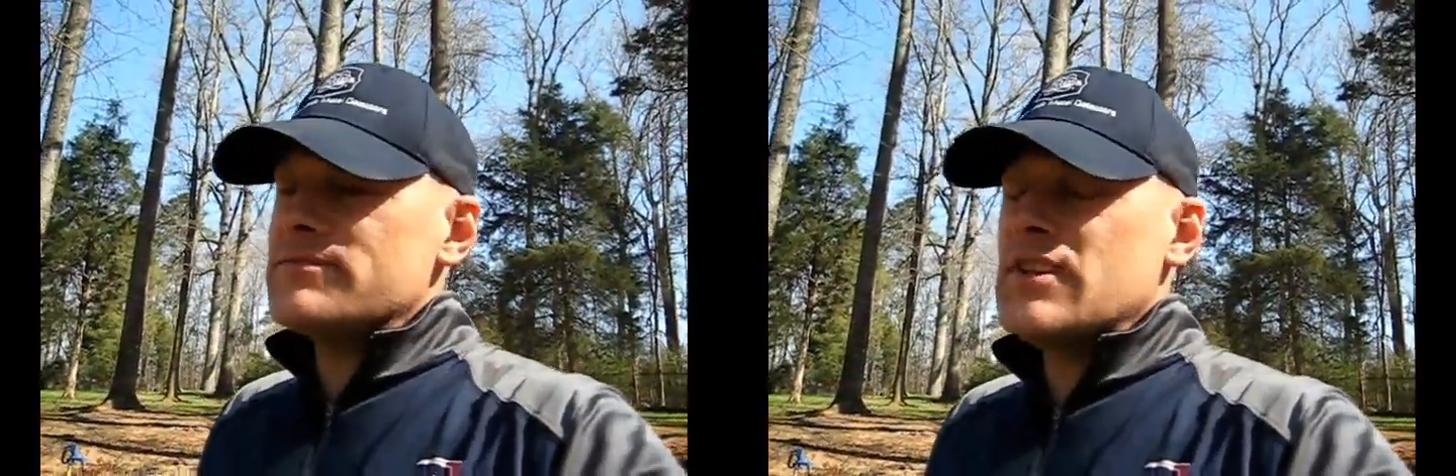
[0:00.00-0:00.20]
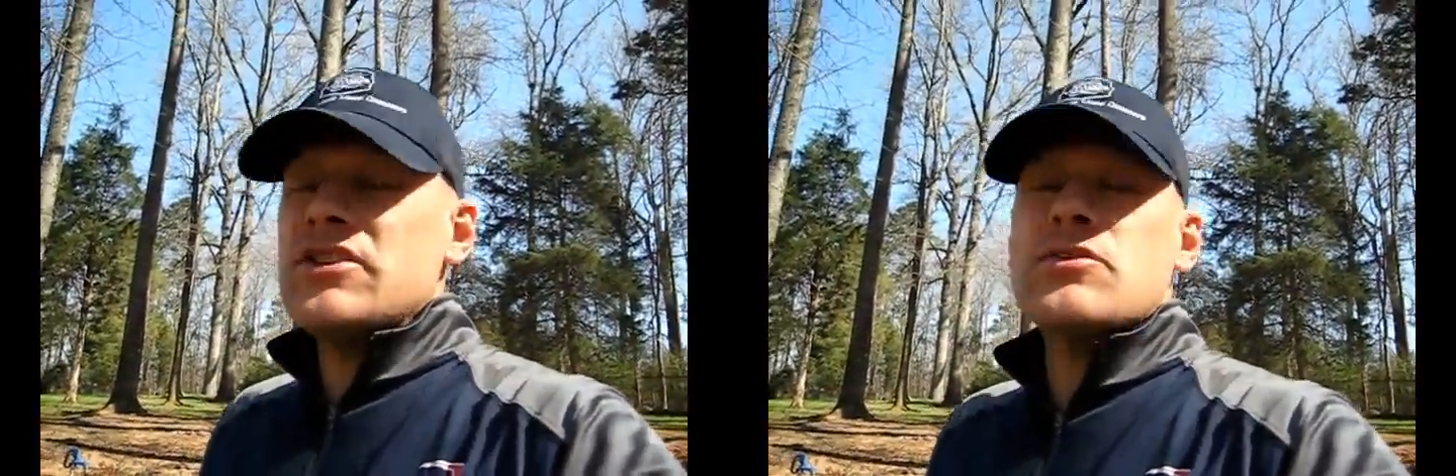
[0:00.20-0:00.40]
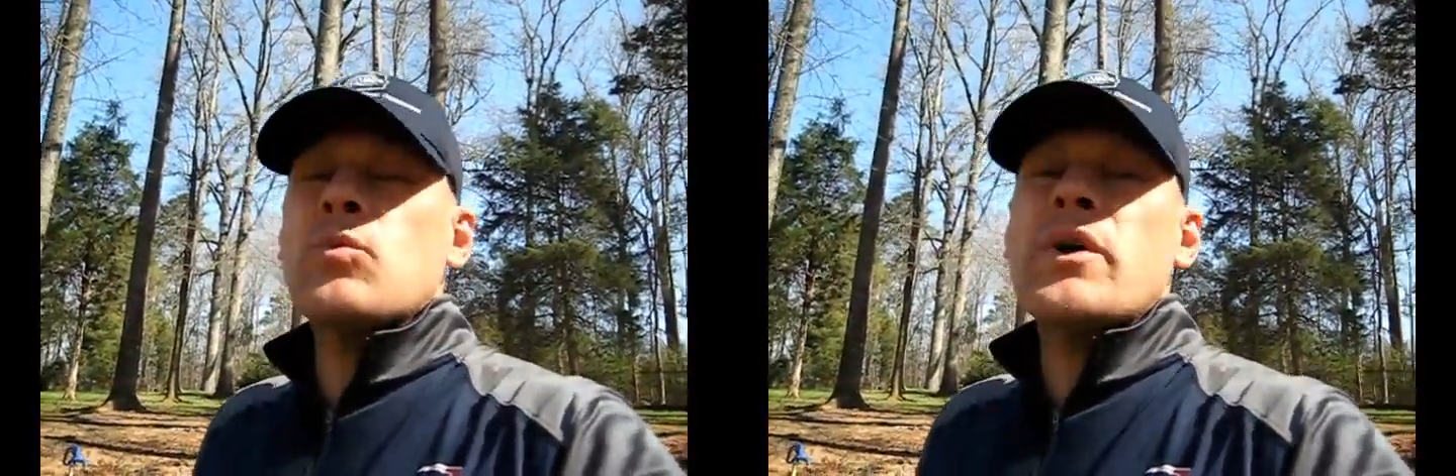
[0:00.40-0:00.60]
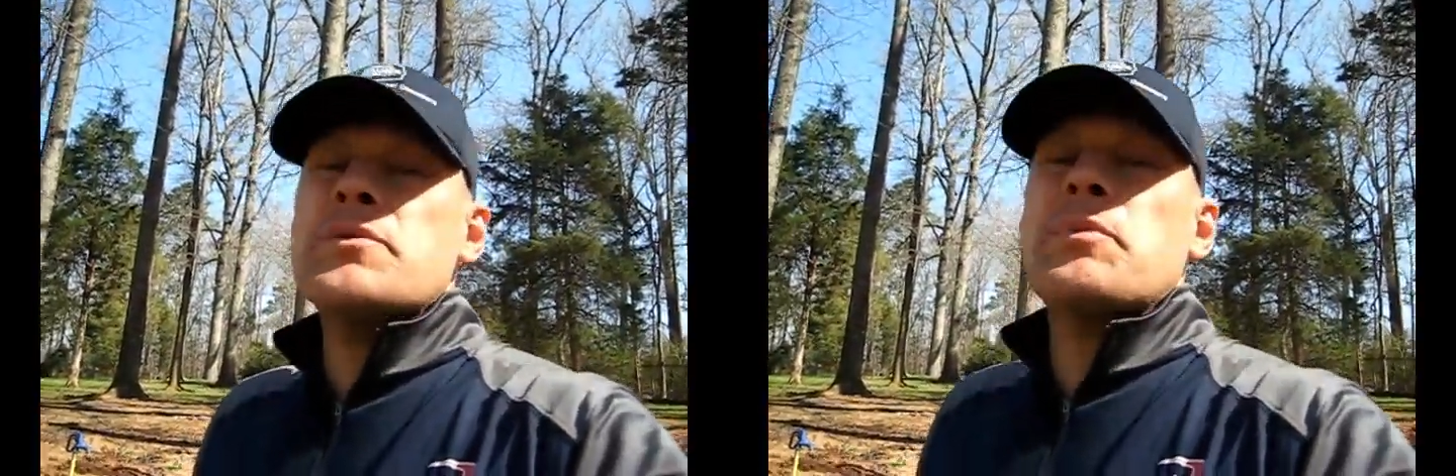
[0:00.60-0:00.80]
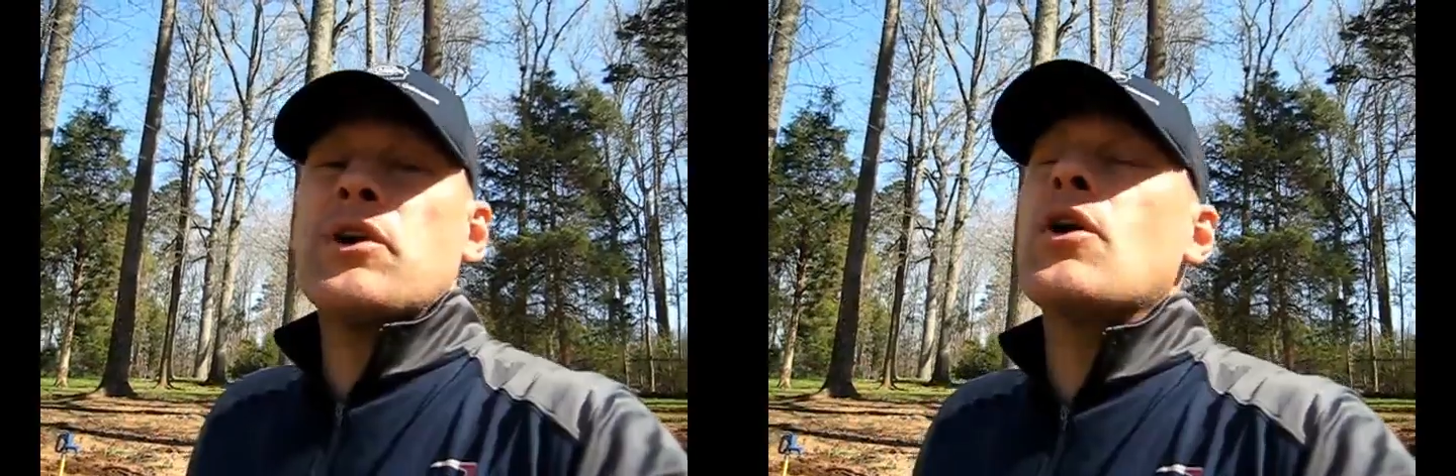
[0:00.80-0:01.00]
you just
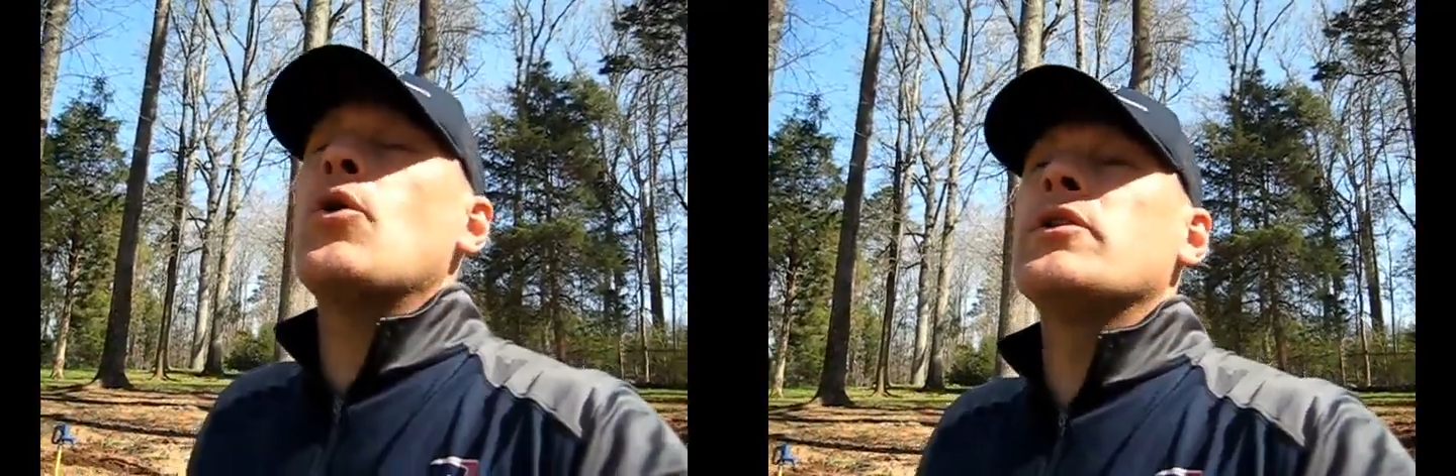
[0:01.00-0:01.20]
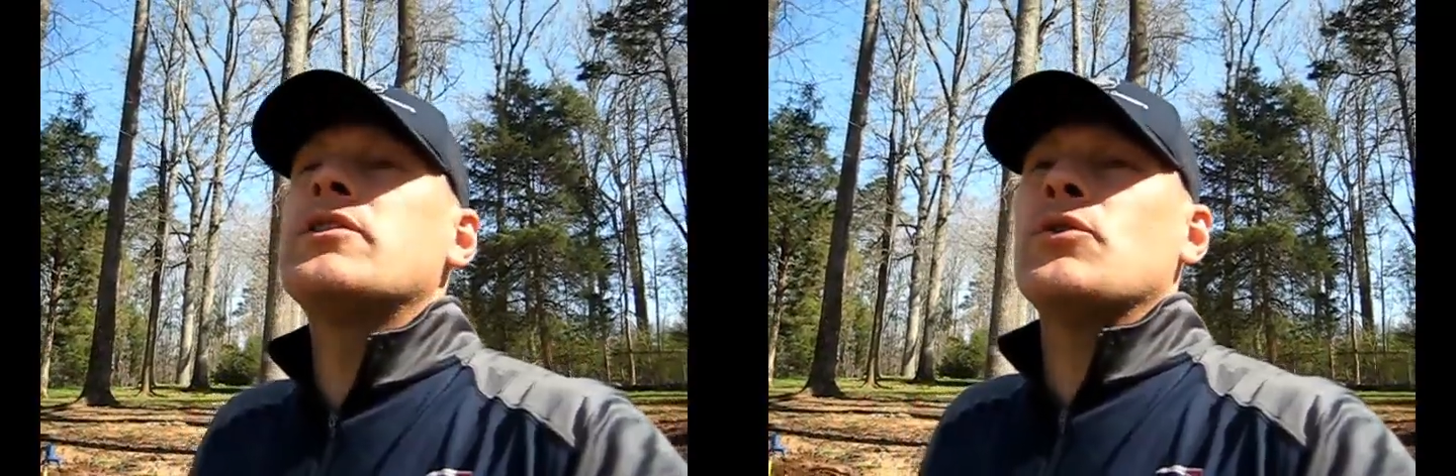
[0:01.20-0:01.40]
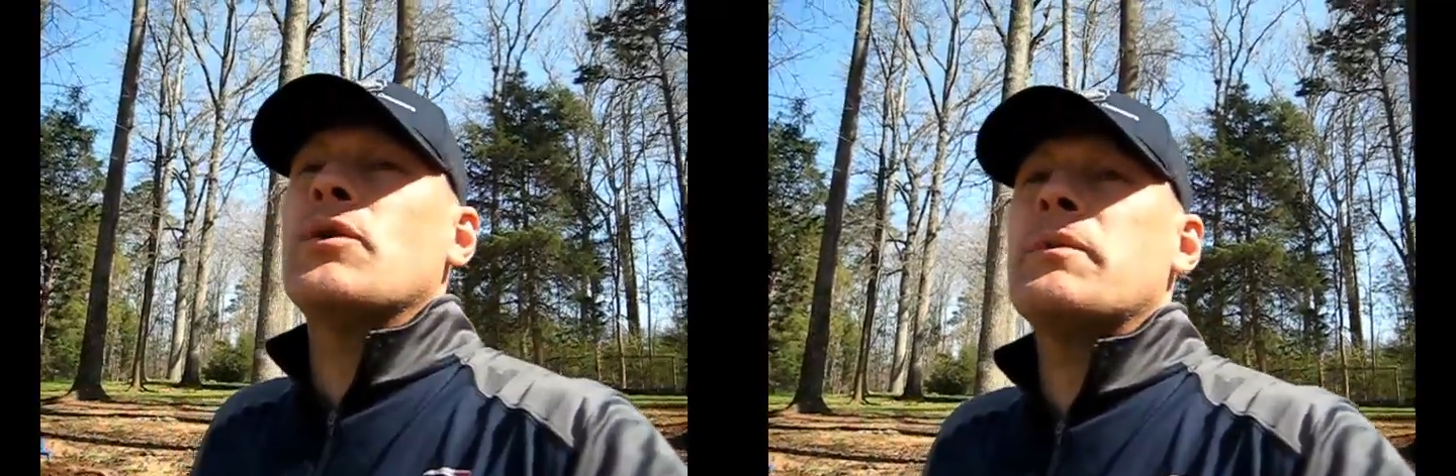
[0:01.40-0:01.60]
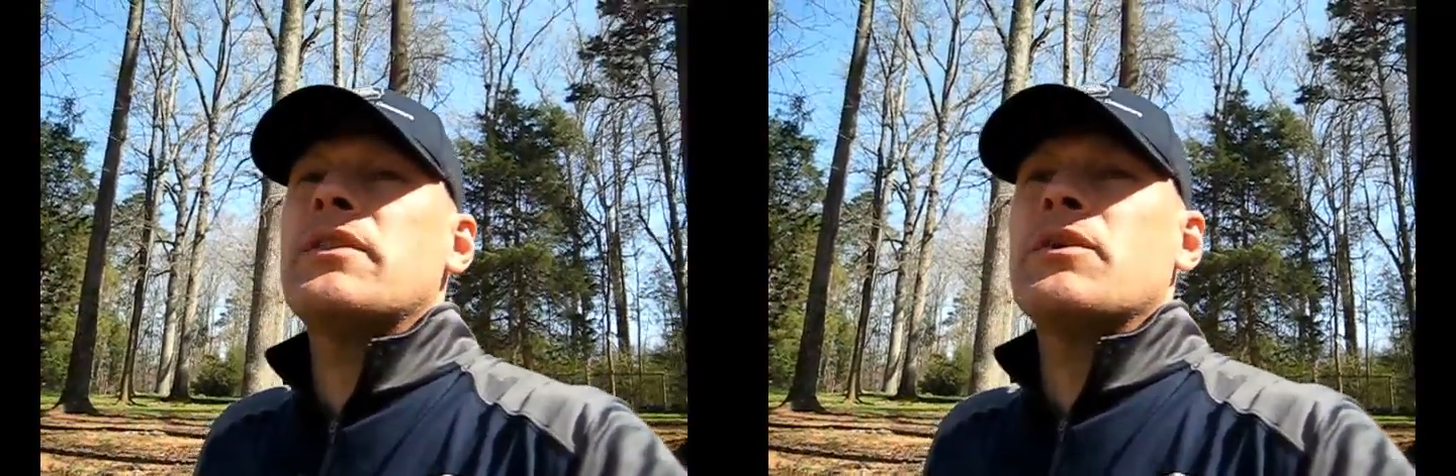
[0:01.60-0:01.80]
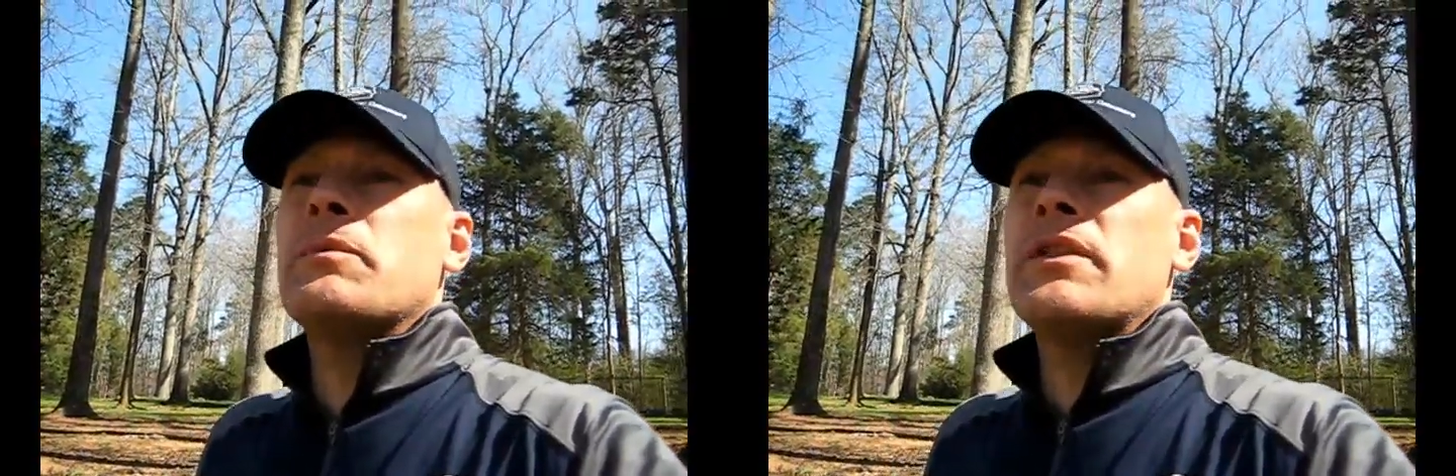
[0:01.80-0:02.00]
whisper gold to them and they'll be